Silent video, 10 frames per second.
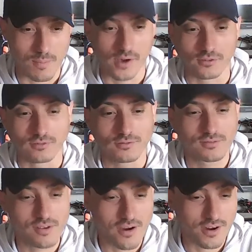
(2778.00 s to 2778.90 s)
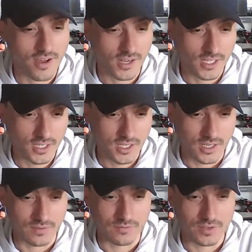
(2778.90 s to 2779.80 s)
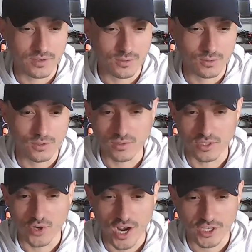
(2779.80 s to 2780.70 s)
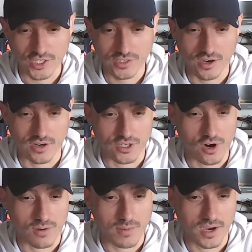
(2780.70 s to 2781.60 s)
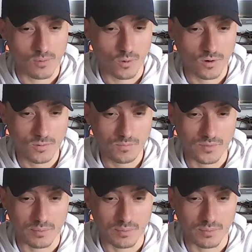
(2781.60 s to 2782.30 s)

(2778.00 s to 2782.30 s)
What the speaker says: mountain. If a vehicle loses traction on a dark mine wall,